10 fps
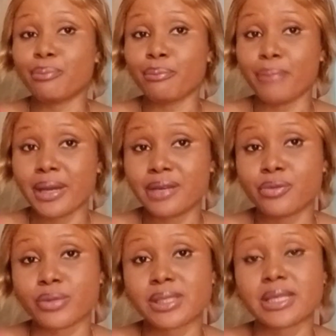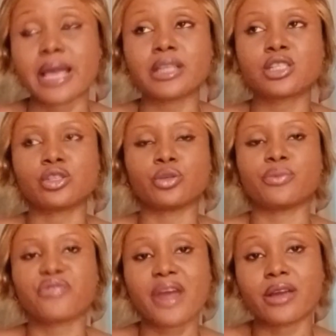made research, you know,
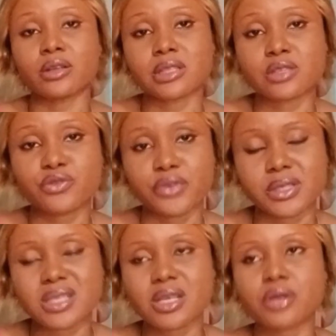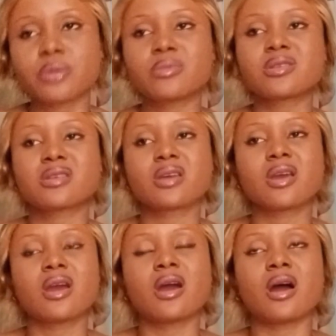before I got this face serums.
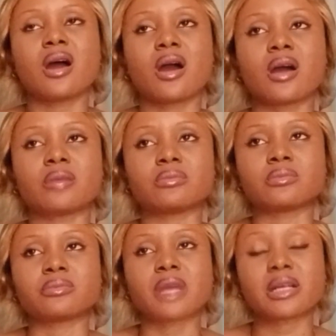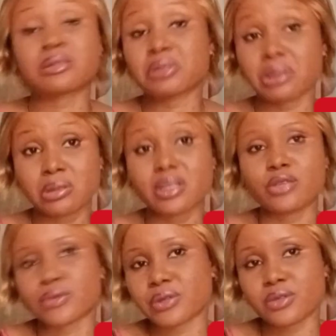I thought
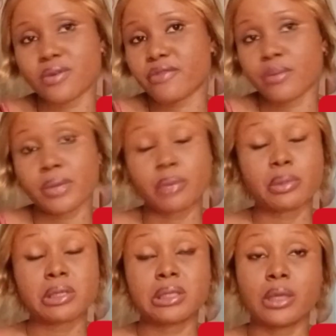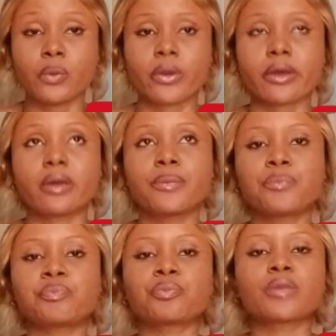it was going to work for me, but it didn't work.
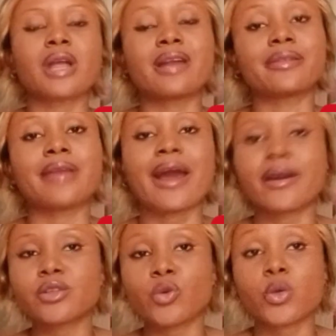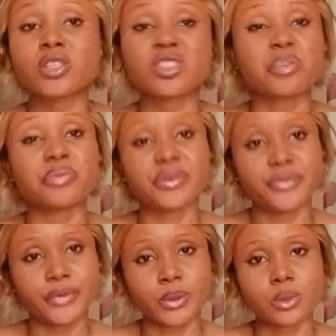And I also watched some
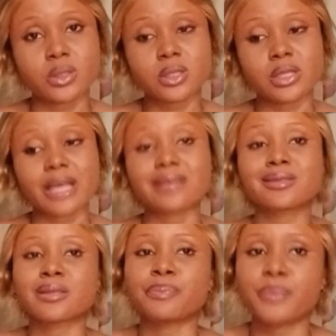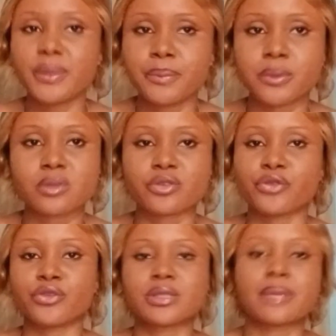reviews, like some people's
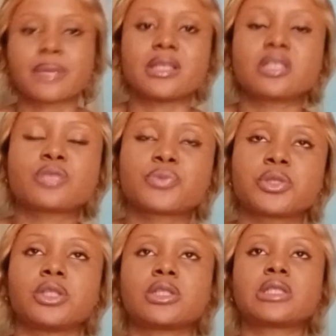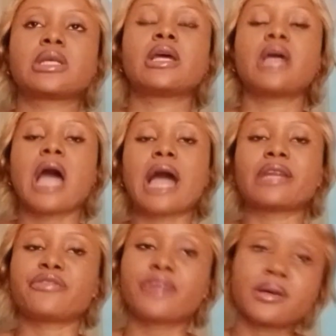reviews about this product, and
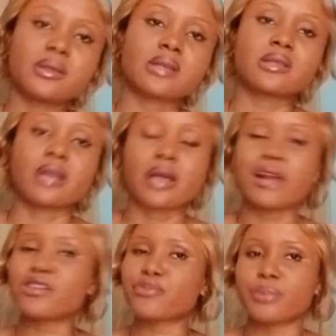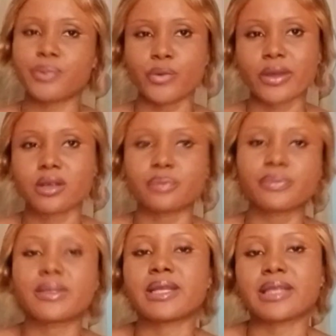I found out that a lot of people were
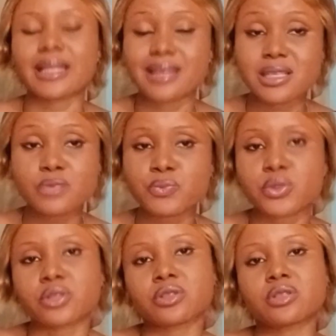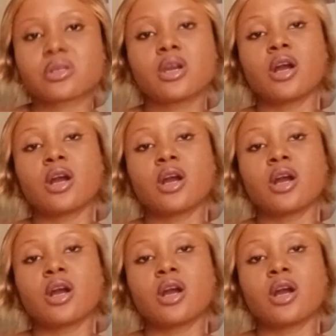complaining that this product